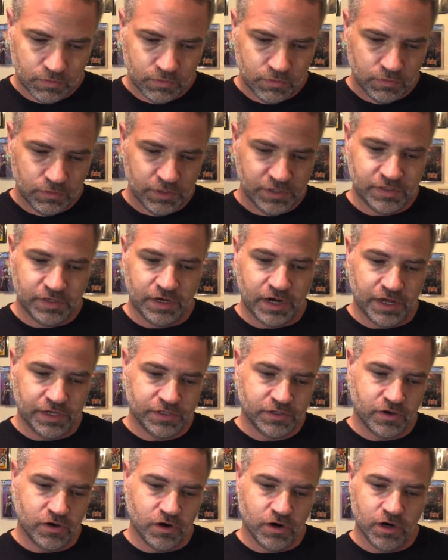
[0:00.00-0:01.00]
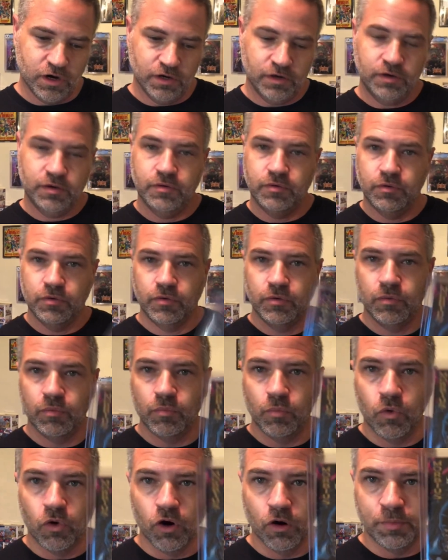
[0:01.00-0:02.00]
This is a nice card.
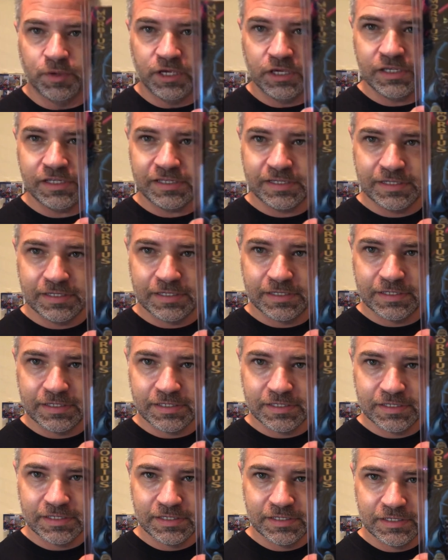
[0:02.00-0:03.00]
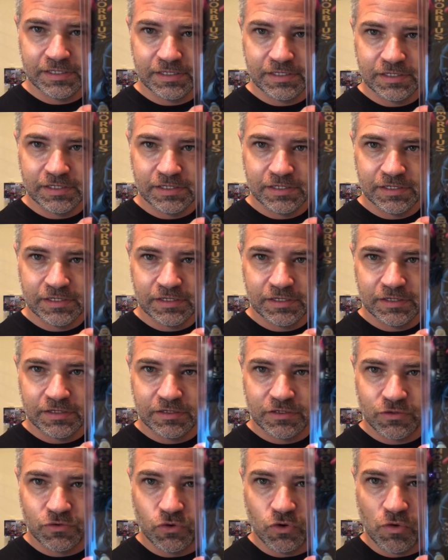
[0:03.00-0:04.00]
Morbius. It's a
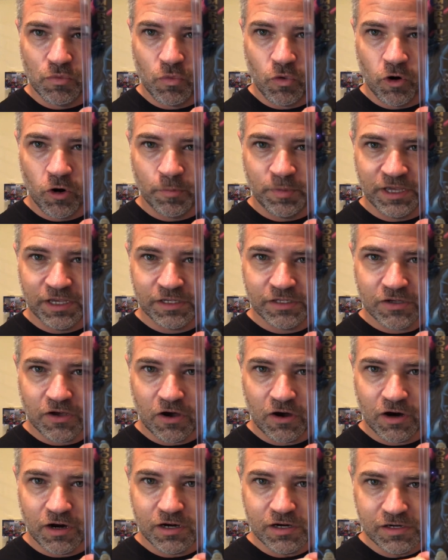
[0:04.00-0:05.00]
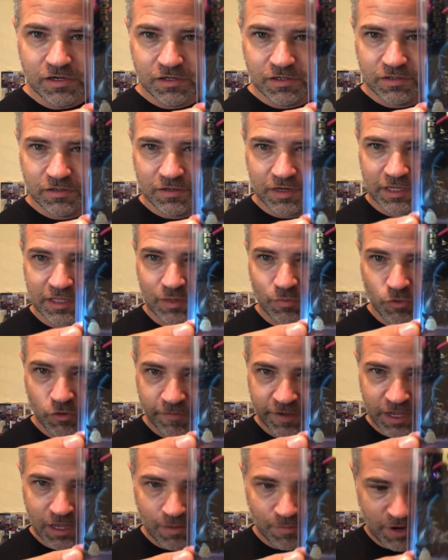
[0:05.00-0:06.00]
cool Morbius card. Got the movie
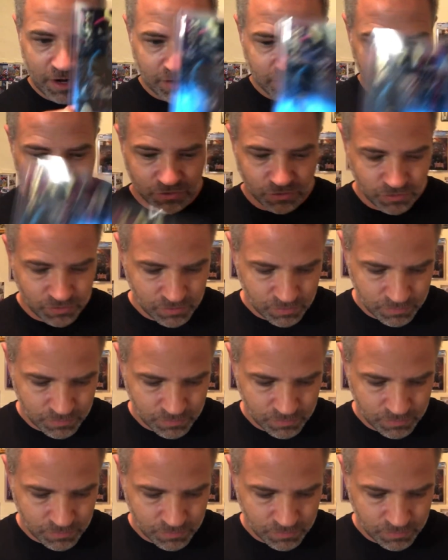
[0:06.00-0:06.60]
coming out soon.